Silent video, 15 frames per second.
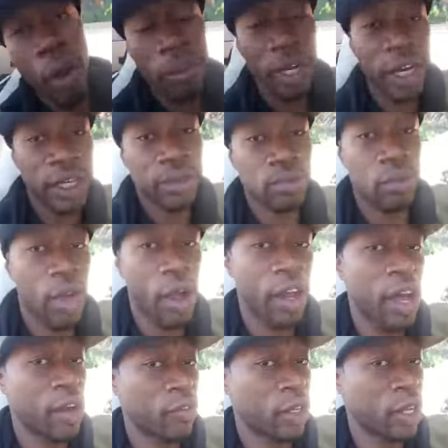Man,
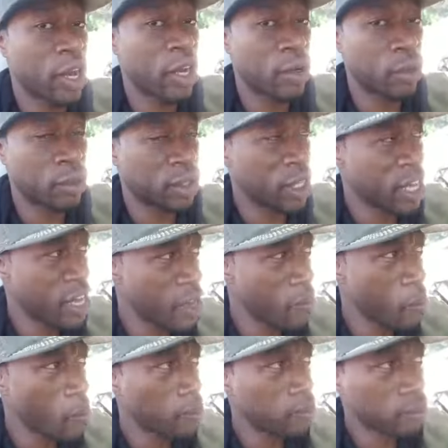the avocado was
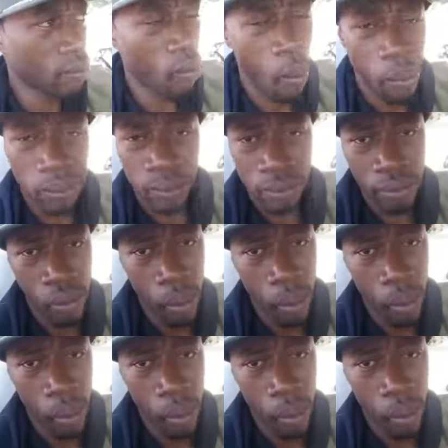hitting. You